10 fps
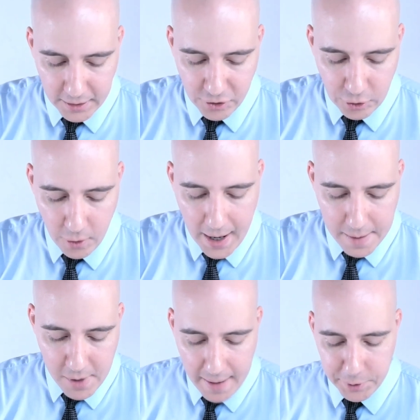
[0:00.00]
At least 2
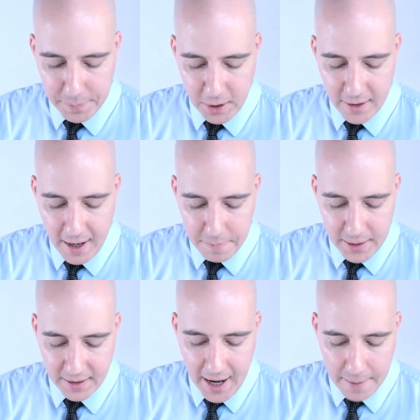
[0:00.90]
MRAPs appear to have
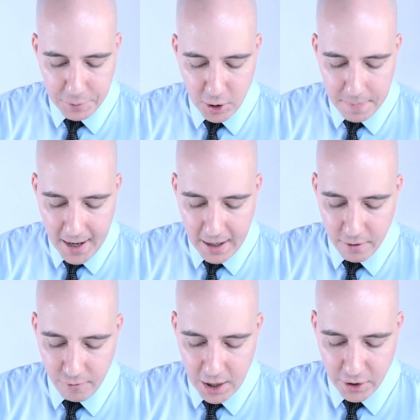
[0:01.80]
been captured
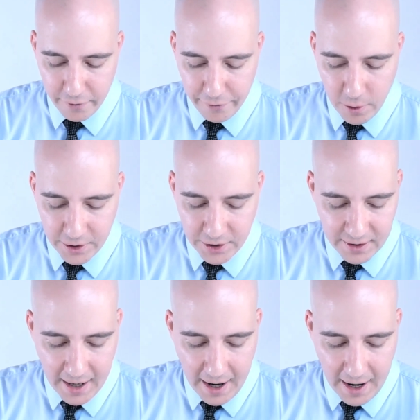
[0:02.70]
by Russian
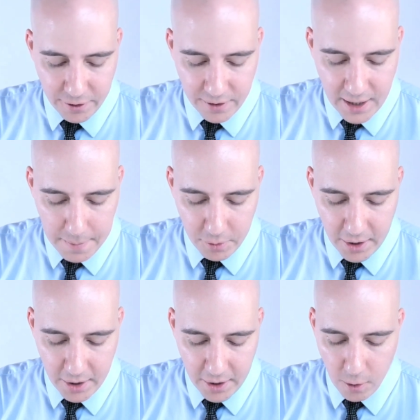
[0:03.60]
forces after the
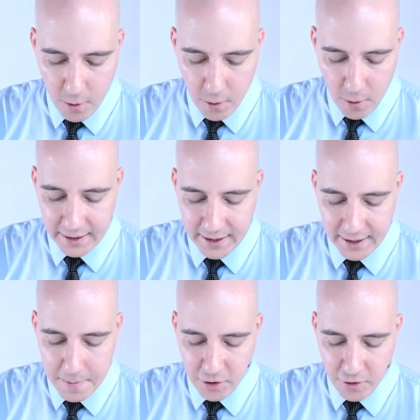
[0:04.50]
operation, according
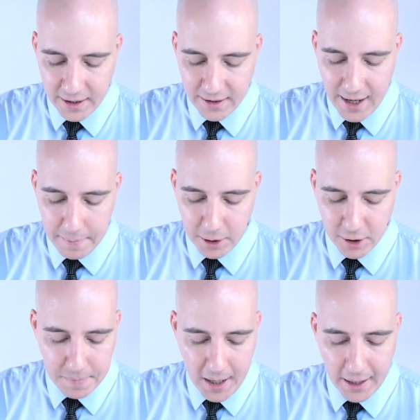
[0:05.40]
to imagery
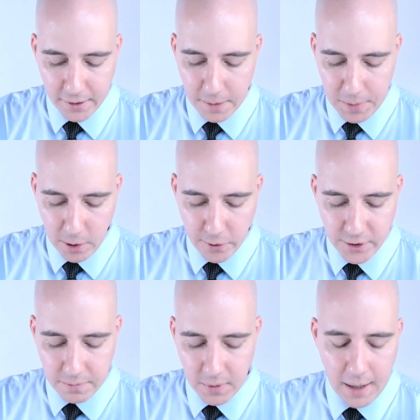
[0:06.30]
examined by the
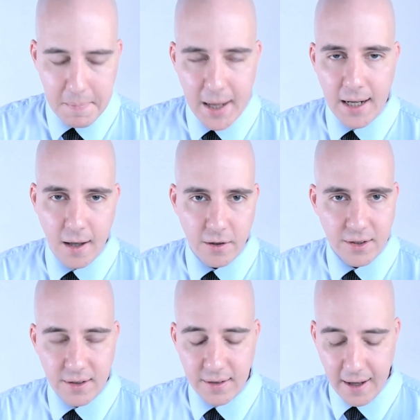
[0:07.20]
Post. And many
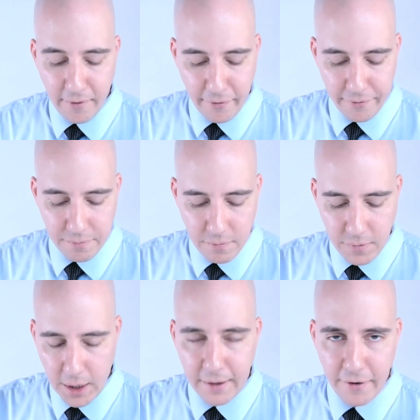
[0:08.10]
others have
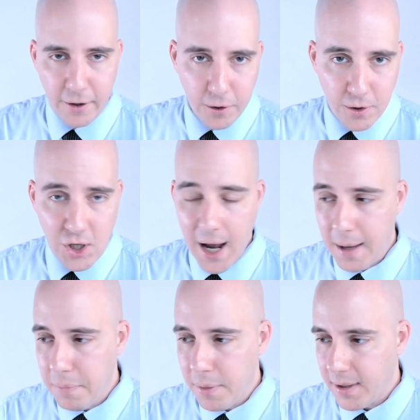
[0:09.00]
done a very good
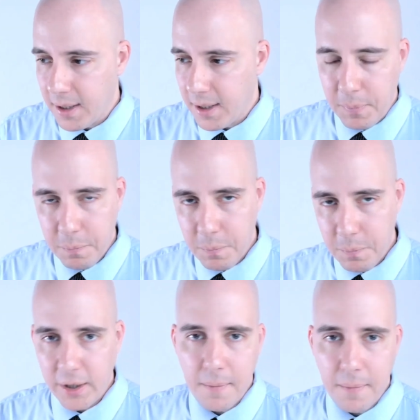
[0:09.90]
job
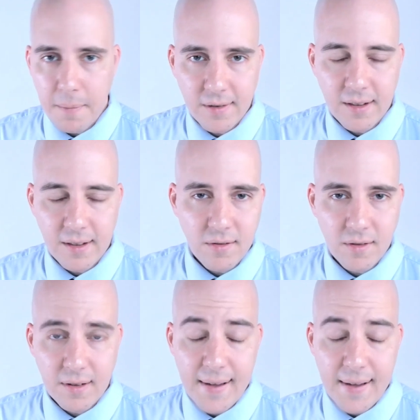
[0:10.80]
pulling apart the
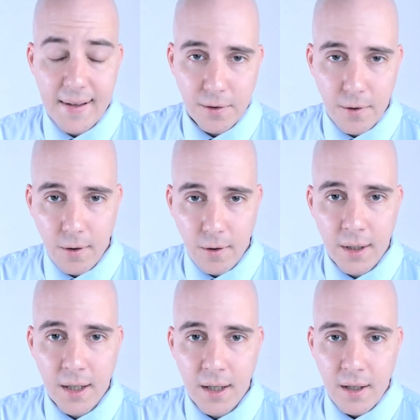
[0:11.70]

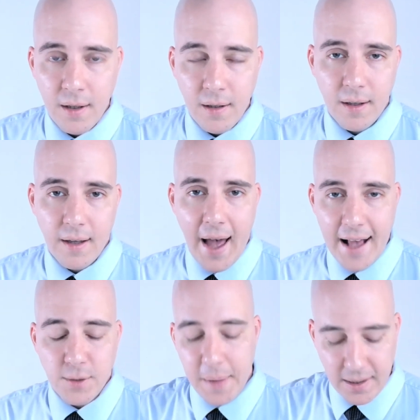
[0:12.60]
tactical
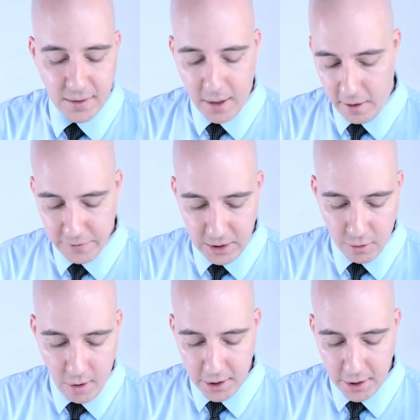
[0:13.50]
aspects of these